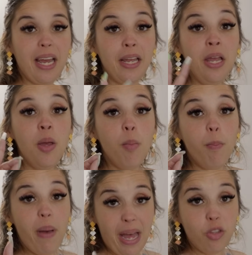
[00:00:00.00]
like
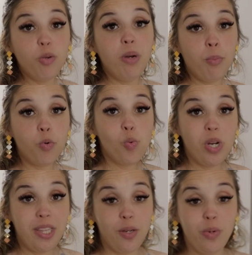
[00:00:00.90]
bathroom number
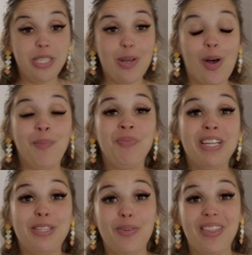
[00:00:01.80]
one that we saw.
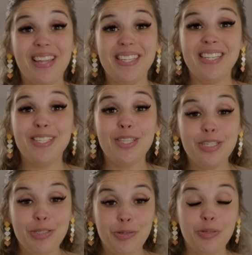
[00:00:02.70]
So this is
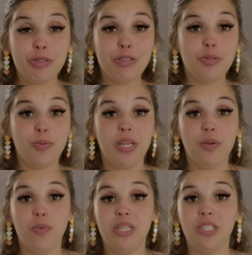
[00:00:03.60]
the junior
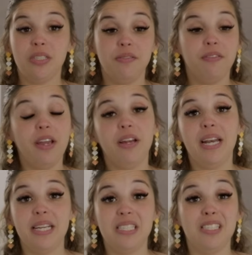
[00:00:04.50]
suite, which is very
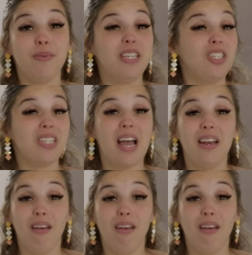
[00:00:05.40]
nice and spacious. I